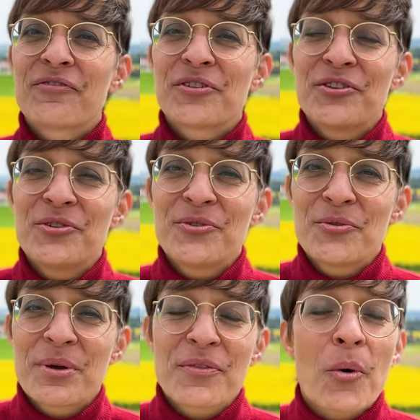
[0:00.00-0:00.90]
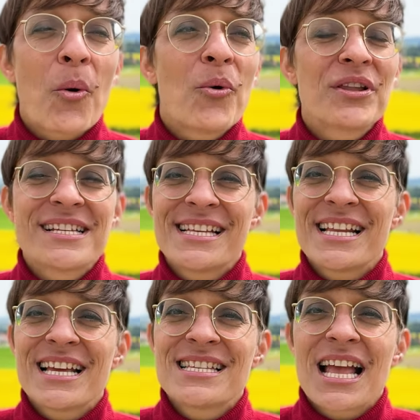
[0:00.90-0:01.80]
for you with all the cities,